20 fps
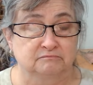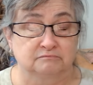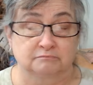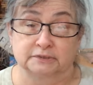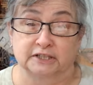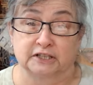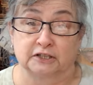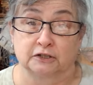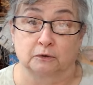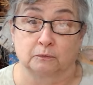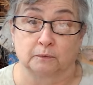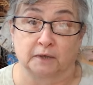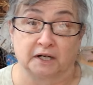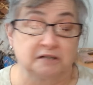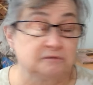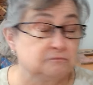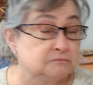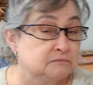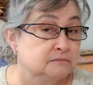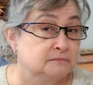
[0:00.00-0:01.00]
But you know
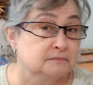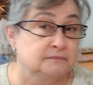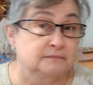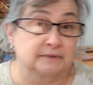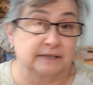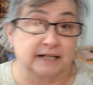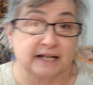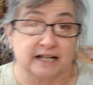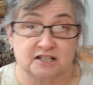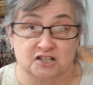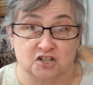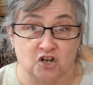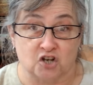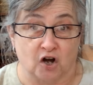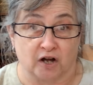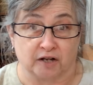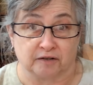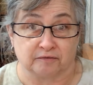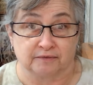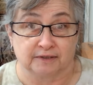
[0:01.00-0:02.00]
what? It's
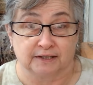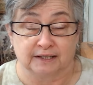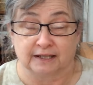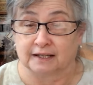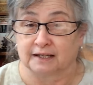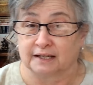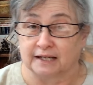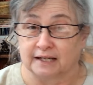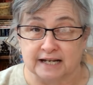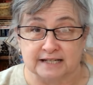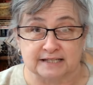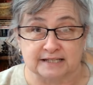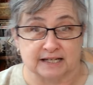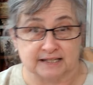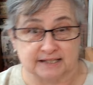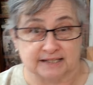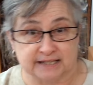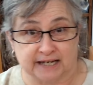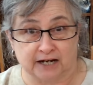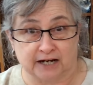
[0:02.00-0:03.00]
gone. It's a
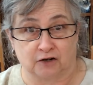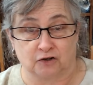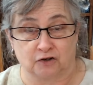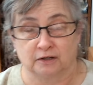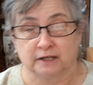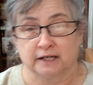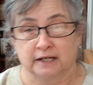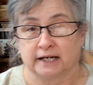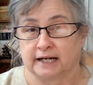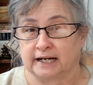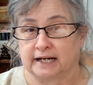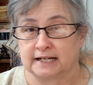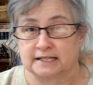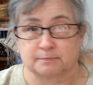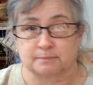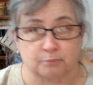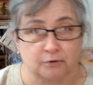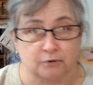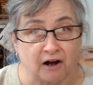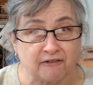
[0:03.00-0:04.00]
sale. It's
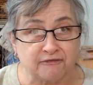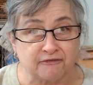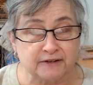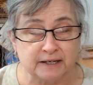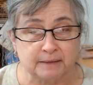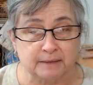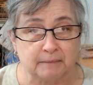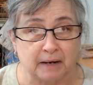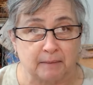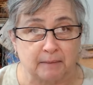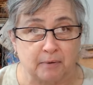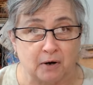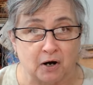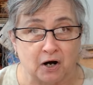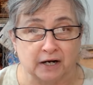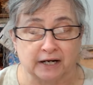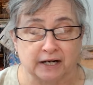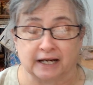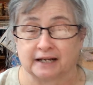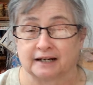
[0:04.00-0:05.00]
profit in my
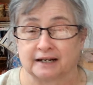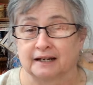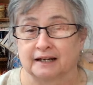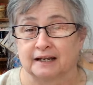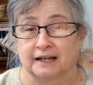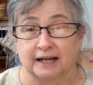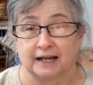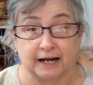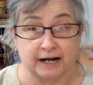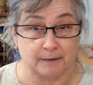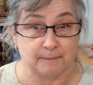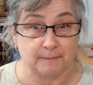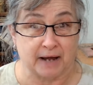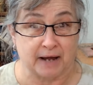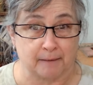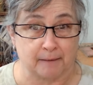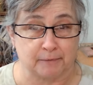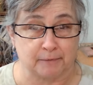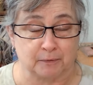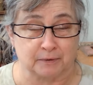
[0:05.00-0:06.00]
pocket. And I'm
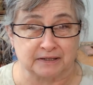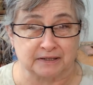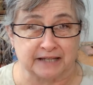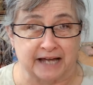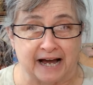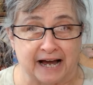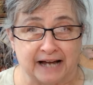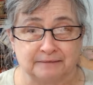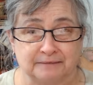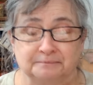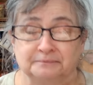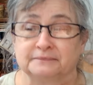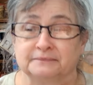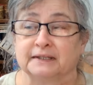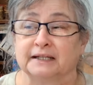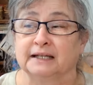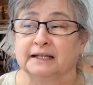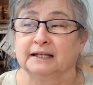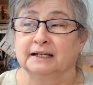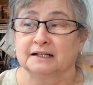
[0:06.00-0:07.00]
happy with that.
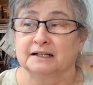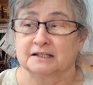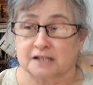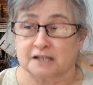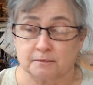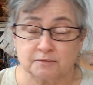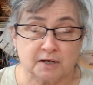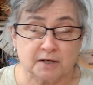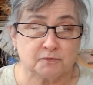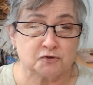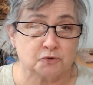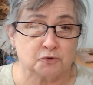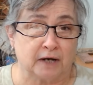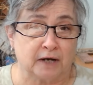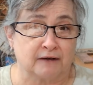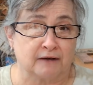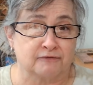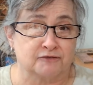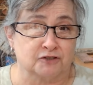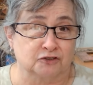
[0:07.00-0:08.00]
Sometimes you
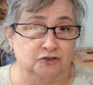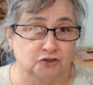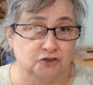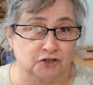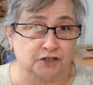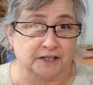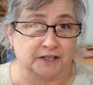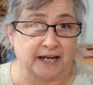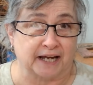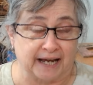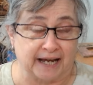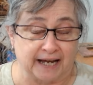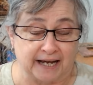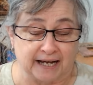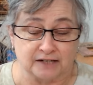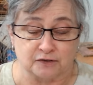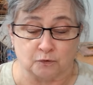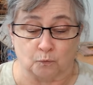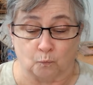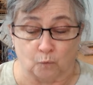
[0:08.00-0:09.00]
have to look
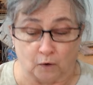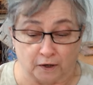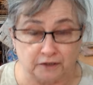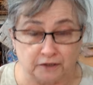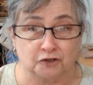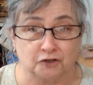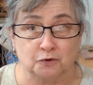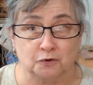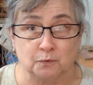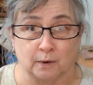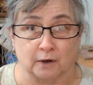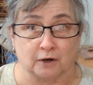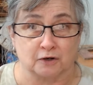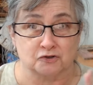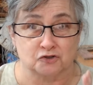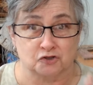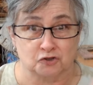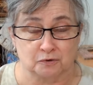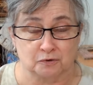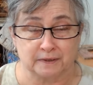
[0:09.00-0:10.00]
at what you are
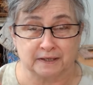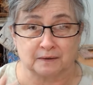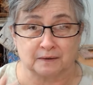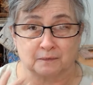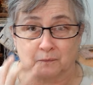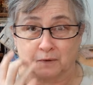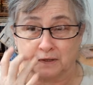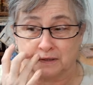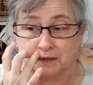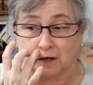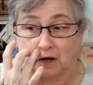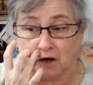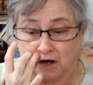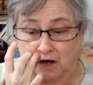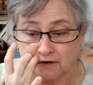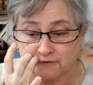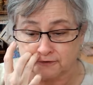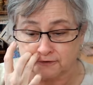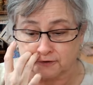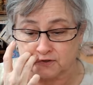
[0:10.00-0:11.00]
doing with
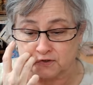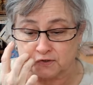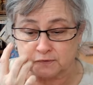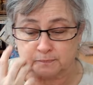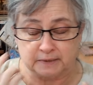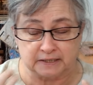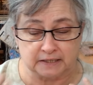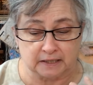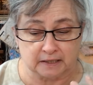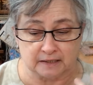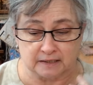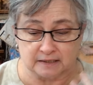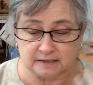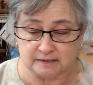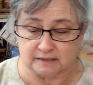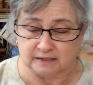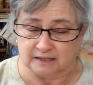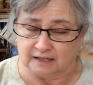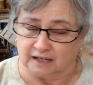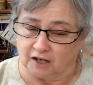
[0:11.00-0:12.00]
offers,
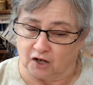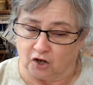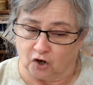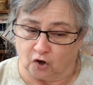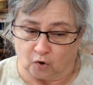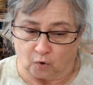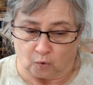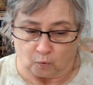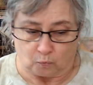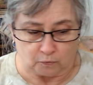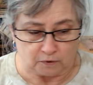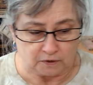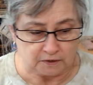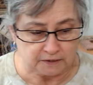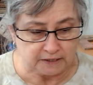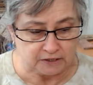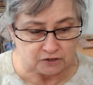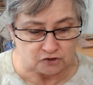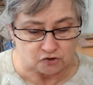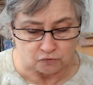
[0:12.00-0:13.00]
because
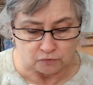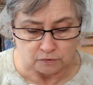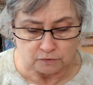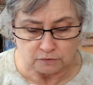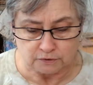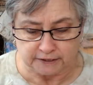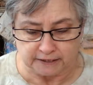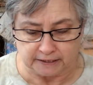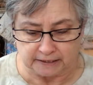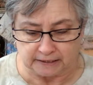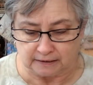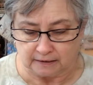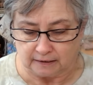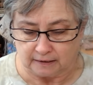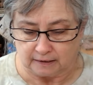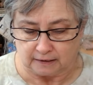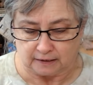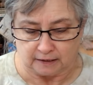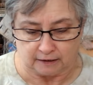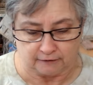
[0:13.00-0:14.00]
really and truly,
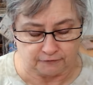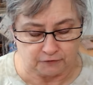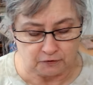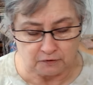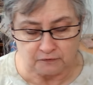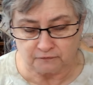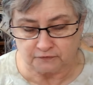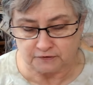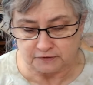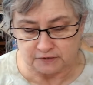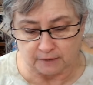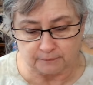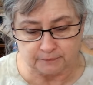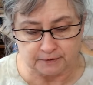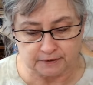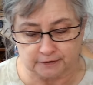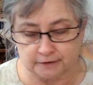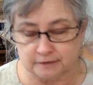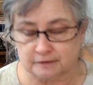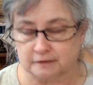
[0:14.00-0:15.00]
if you have
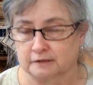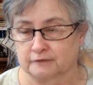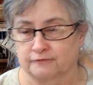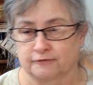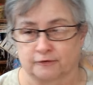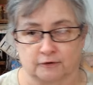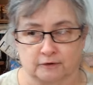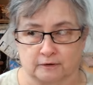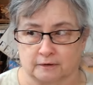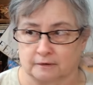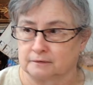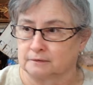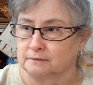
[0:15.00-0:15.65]
something listed for